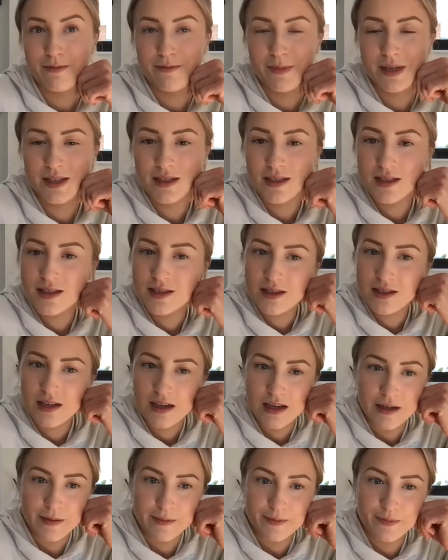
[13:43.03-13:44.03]
Minsk,
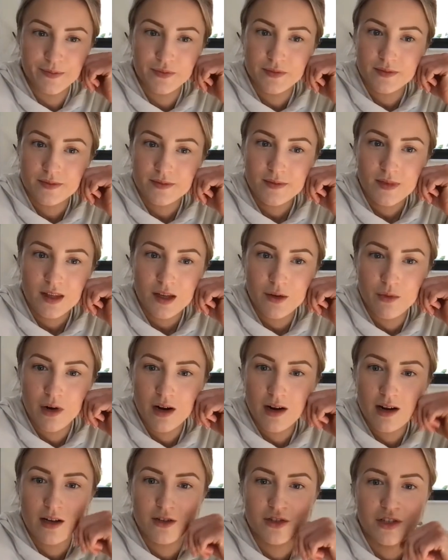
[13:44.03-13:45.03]
where
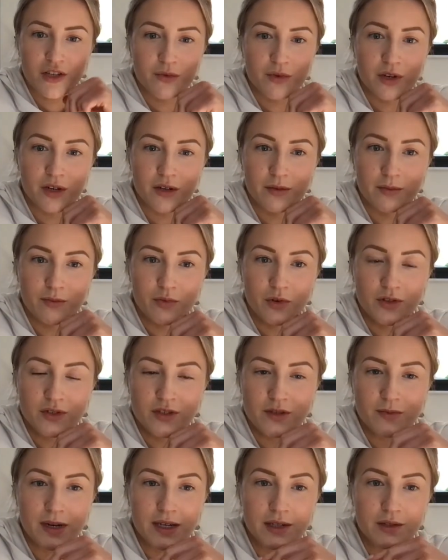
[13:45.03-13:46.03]
I actually won a
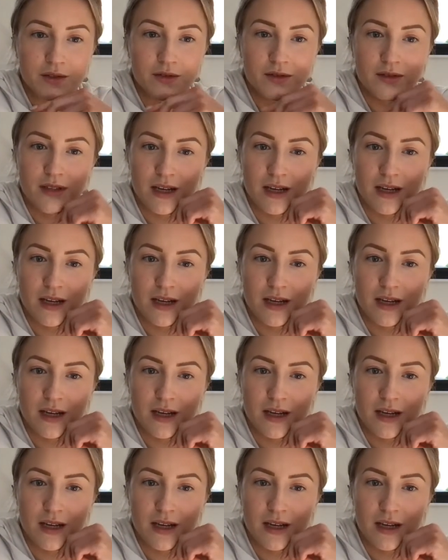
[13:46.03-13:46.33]
bronze medal